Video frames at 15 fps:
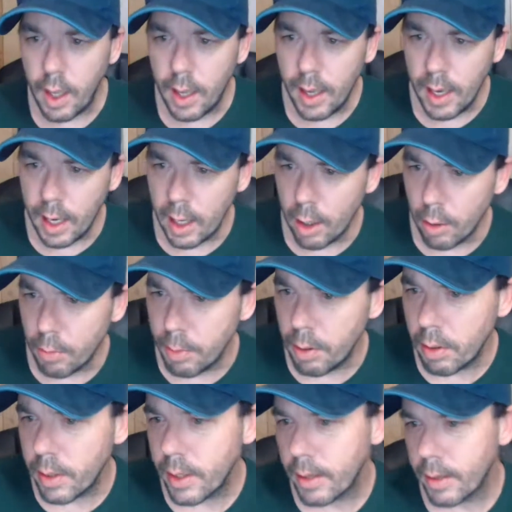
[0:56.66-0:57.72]
Hello,
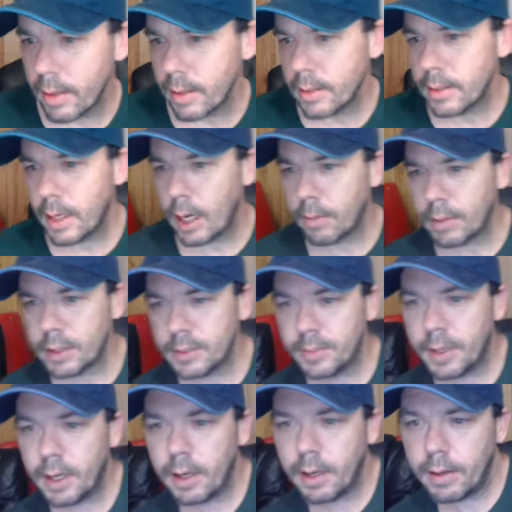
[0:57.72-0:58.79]
Polgara, Talbert's
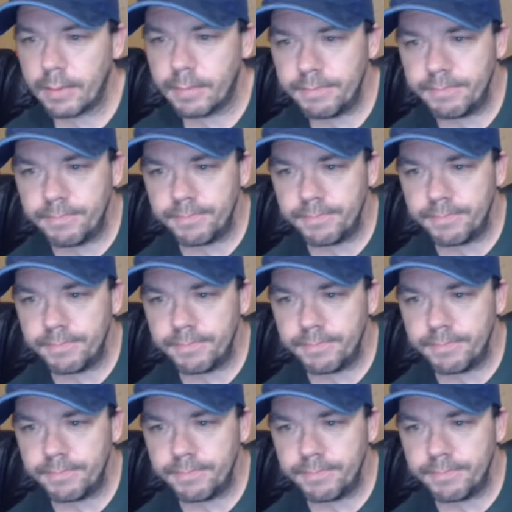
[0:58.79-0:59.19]
mom.